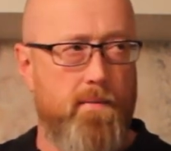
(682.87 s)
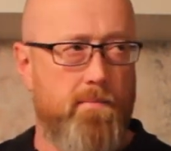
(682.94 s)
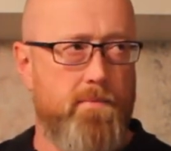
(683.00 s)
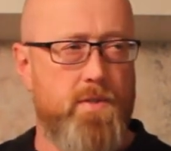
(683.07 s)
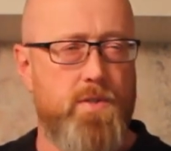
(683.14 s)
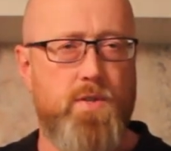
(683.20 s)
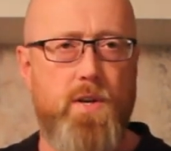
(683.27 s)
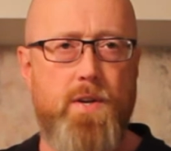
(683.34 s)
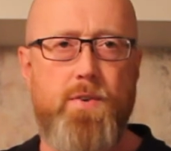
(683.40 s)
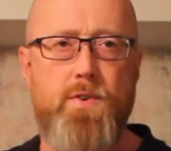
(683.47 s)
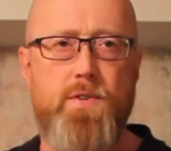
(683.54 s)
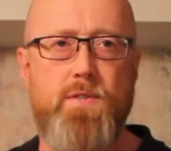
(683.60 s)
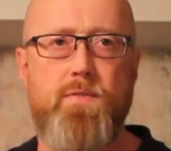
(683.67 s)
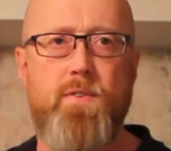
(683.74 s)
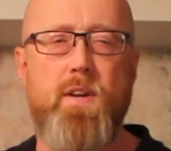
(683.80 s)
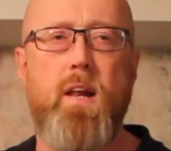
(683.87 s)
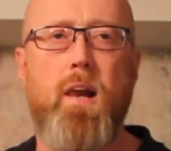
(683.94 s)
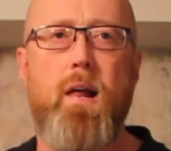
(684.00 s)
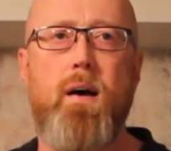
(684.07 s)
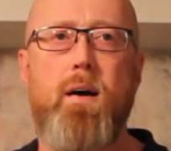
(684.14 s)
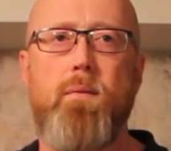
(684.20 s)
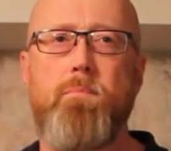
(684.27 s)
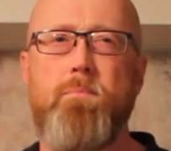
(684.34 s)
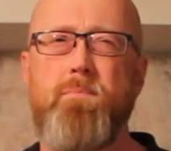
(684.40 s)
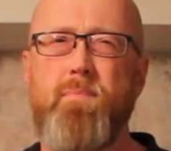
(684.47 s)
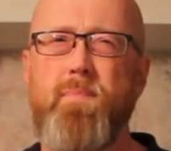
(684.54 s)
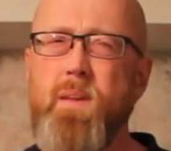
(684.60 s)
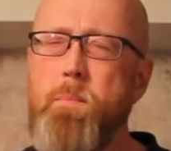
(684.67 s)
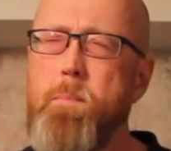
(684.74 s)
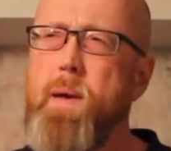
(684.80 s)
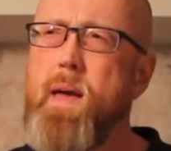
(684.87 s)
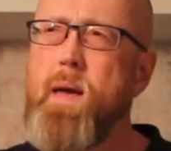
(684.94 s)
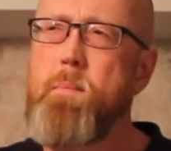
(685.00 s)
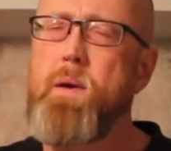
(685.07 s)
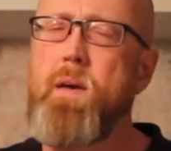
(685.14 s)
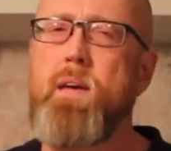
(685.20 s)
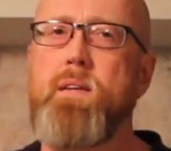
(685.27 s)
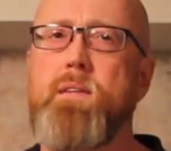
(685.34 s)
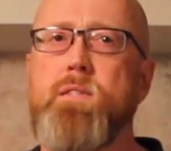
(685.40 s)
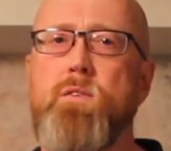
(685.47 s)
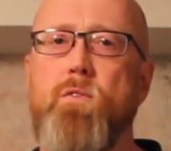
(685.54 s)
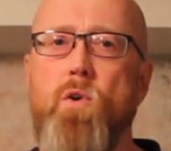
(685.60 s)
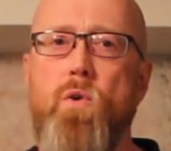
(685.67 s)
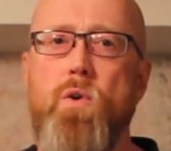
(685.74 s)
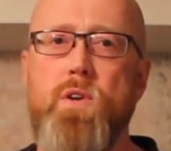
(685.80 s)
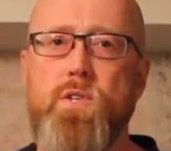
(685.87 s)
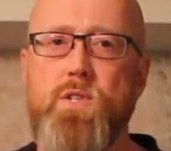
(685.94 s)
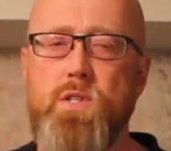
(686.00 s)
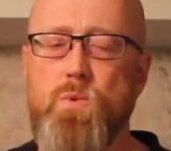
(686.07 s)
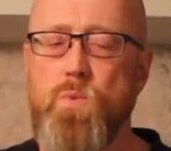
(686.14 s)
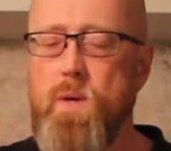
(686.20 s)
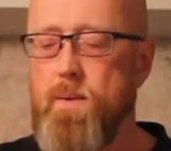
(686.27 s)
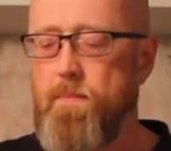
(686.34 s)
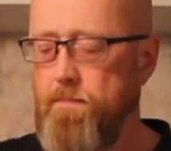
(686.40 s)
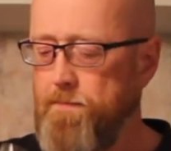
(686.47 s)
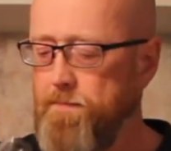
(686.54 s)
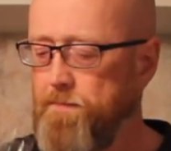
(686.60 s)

citrus, vanilla, maybe a hint of orange as well.